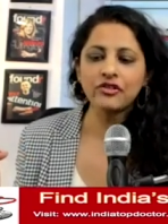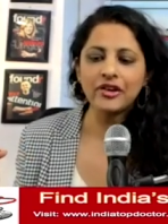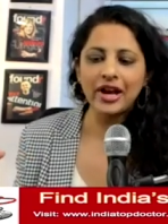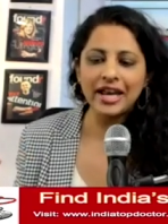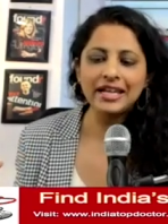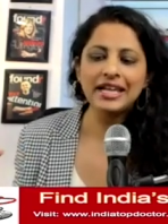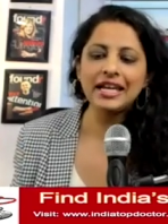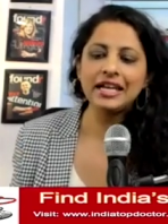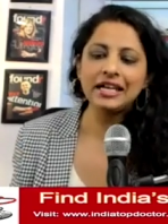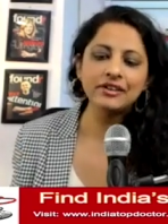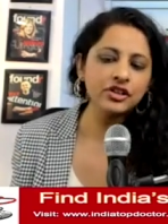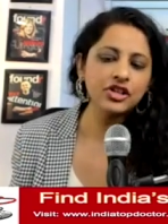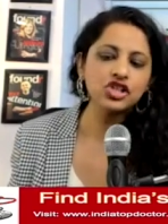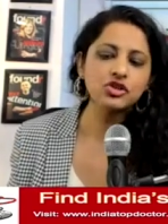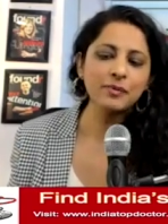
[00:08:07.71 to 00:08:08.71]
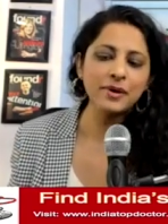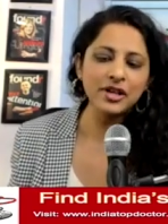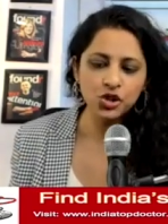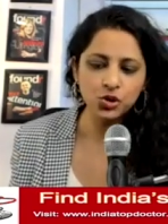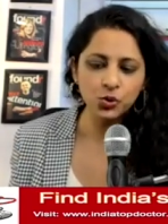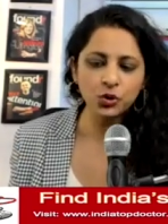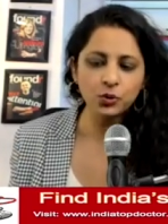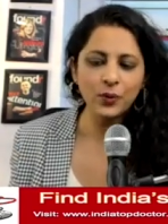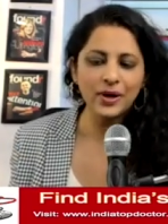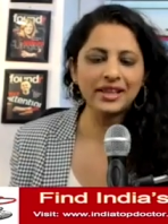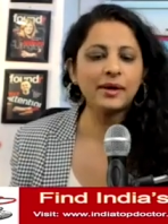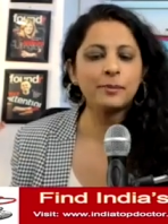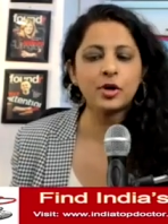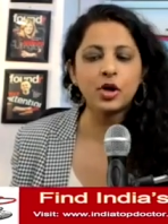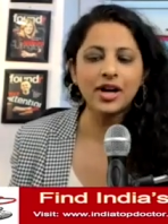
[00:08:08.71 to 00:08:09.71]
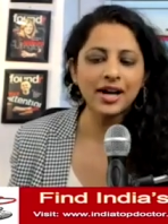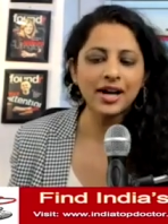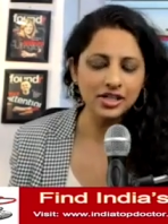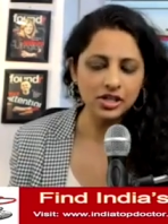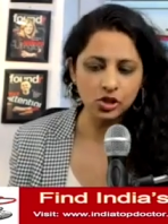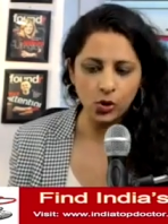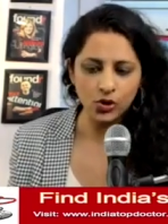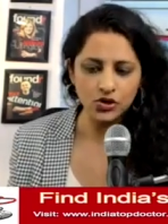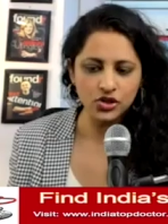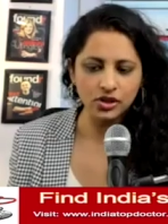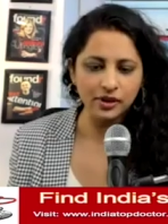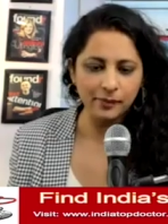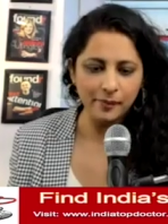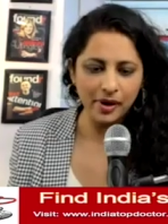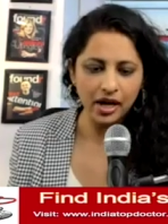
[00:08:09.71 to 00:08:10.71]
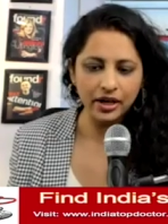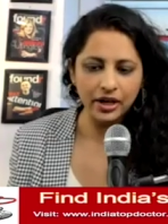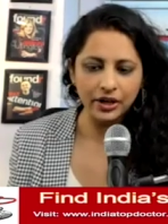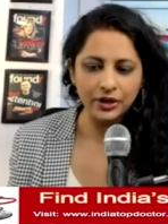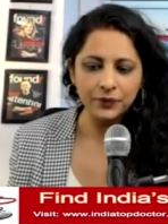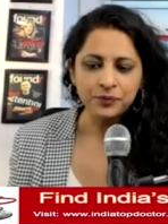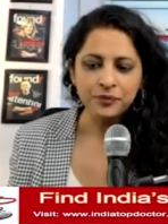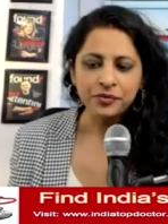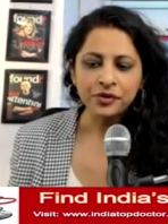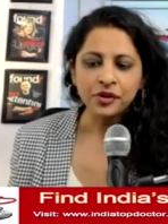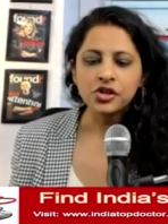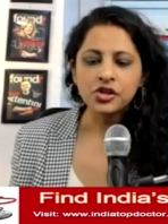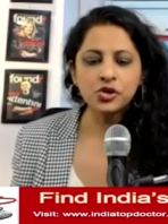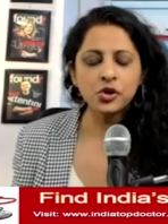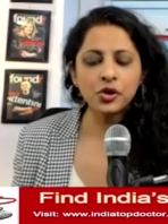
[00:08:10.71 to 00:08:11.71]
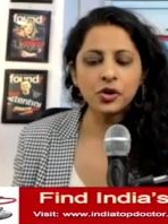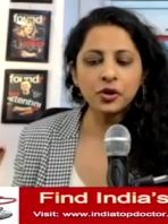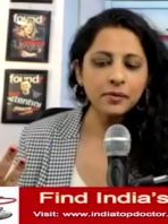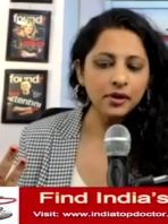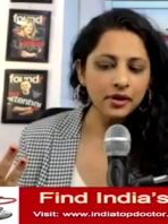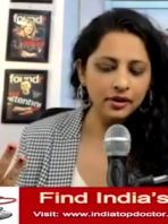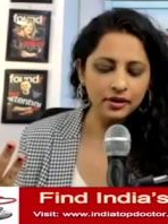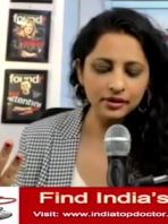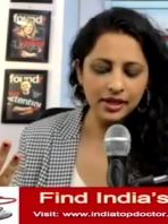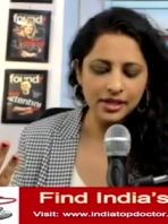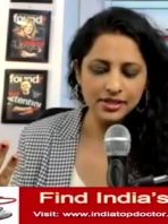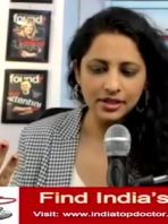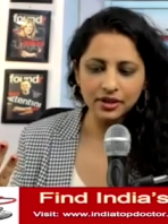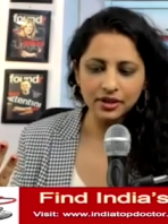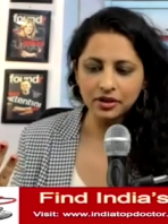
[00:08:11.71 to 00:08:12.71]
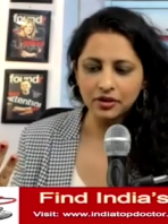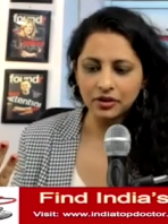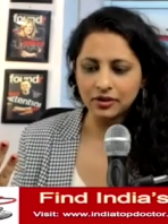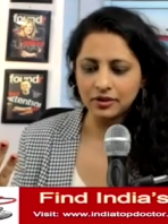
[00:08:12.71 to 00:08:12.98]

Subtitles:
any infringement suit when the product is launched in the market. So there's a